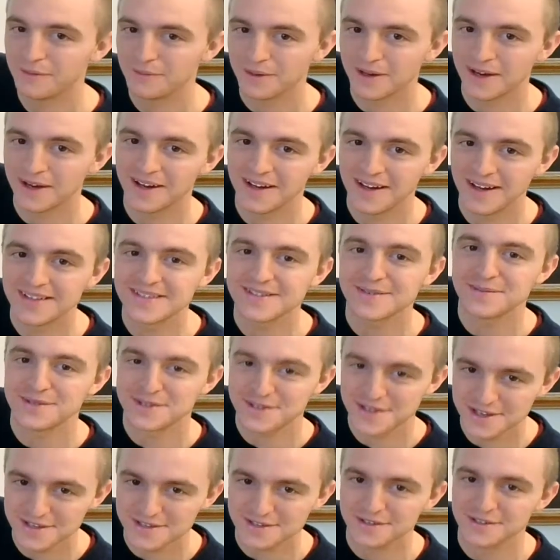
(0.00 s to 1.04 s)
We're going to need some
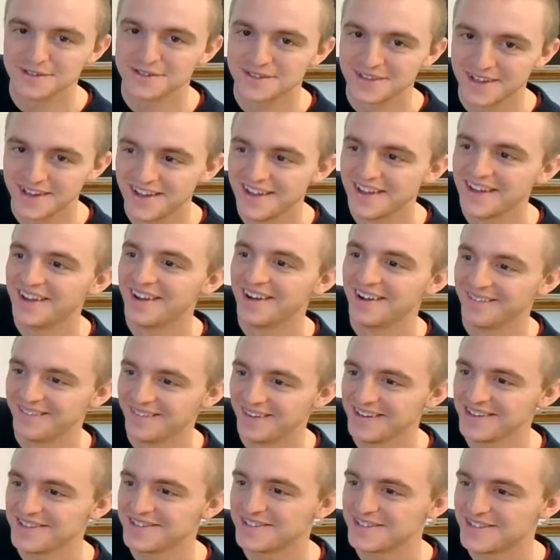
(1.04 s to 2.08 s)
scissors. All
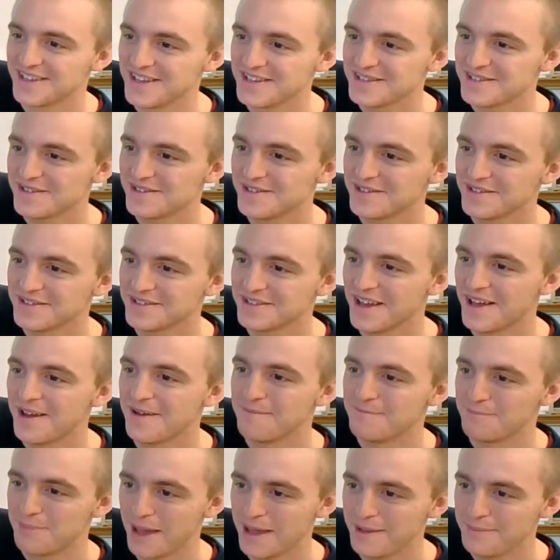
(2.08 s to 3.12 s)
right, scissors,
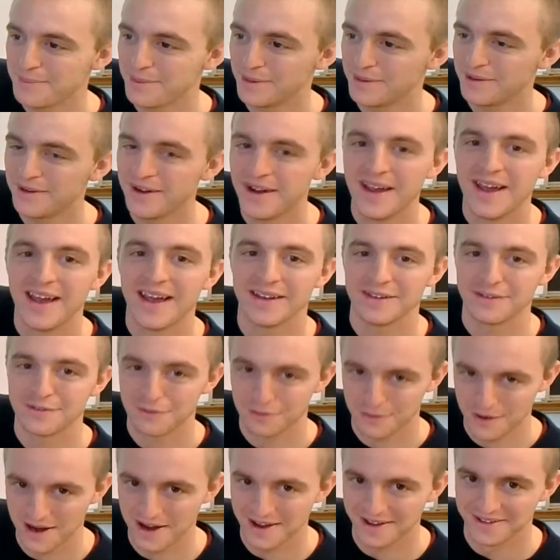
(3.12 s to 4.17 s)
paper, and
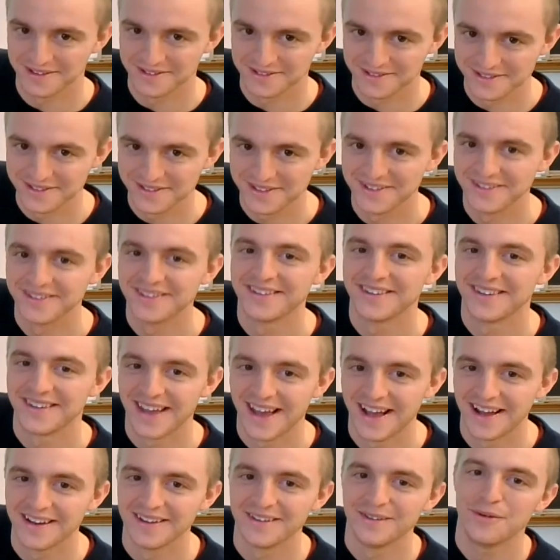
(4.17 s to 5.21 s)
crayons.
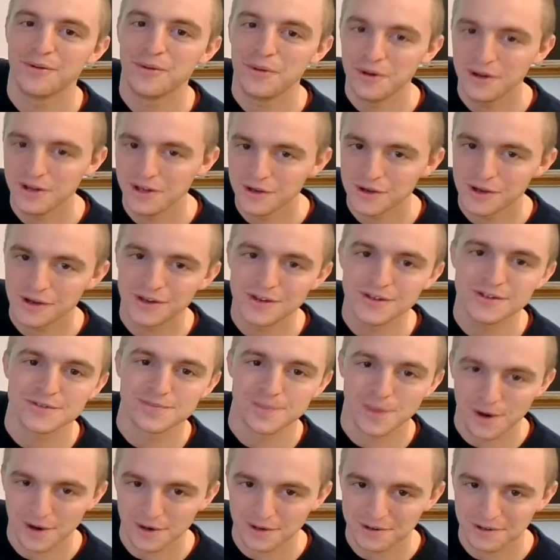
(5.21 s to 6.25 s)
Got it. Or you could use
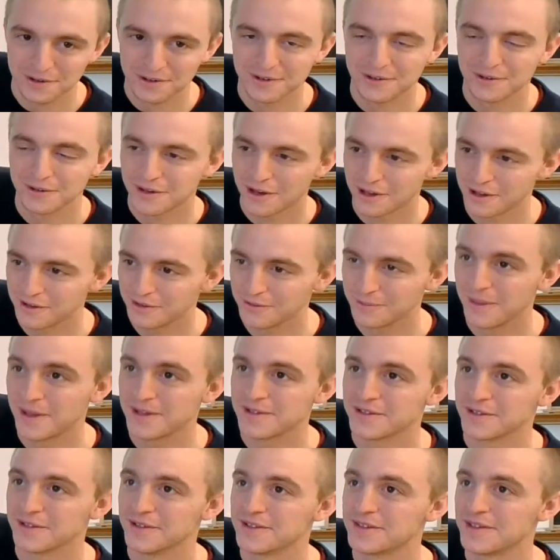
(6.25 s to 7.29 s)
marker or colored
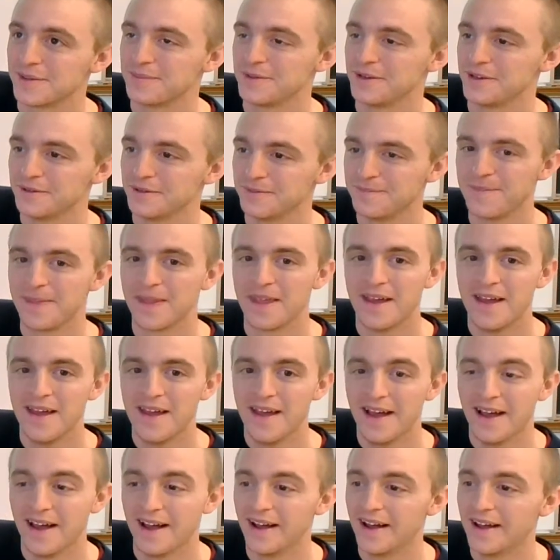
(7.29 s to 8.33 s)
pencil. It's up to you.
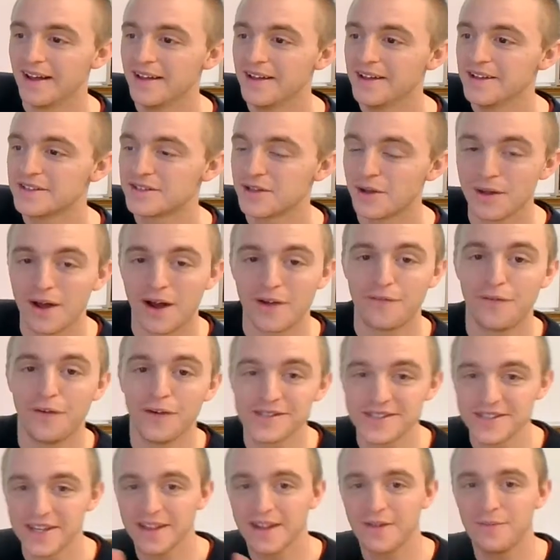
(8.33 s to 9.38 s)
Uh, so our
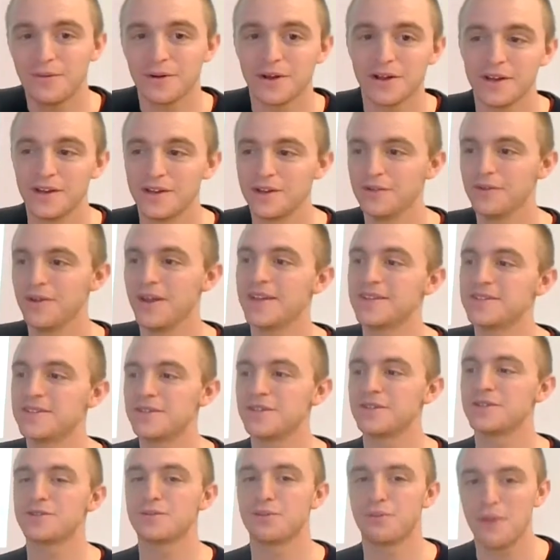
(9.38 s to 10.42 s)
first thing that we're going to do is
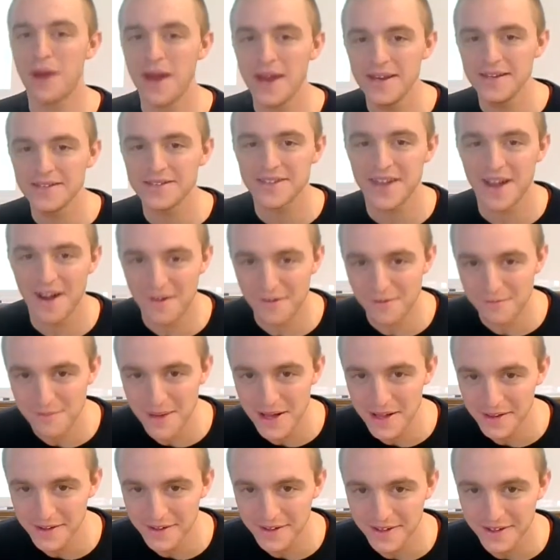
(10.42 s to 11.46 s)
to trace our
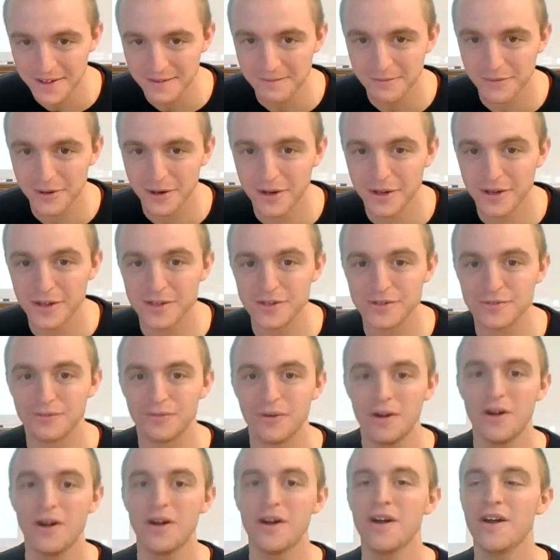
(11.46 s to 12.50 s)
melody. We're going to
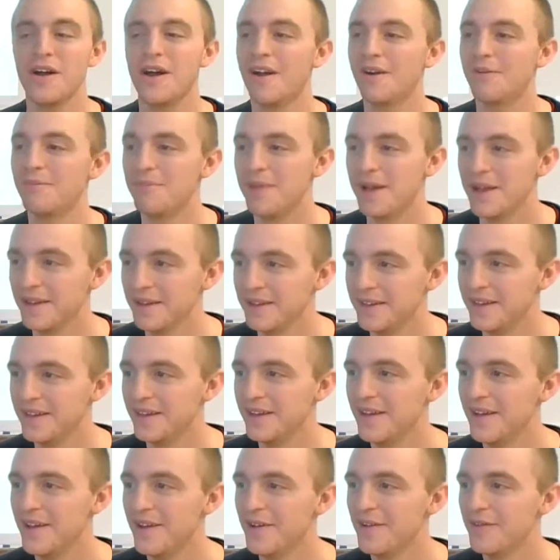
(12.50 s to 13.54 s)
draw our melody
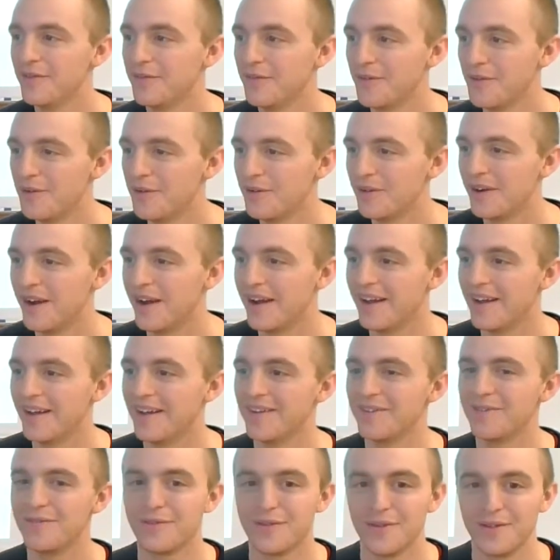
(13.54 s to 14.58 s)
for, uh,
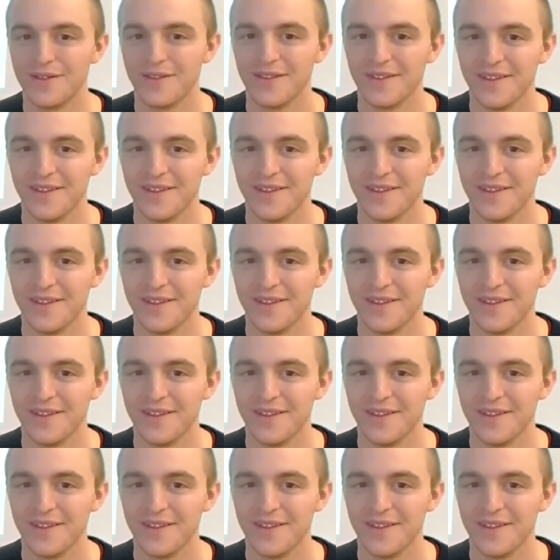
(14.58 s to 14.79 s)
for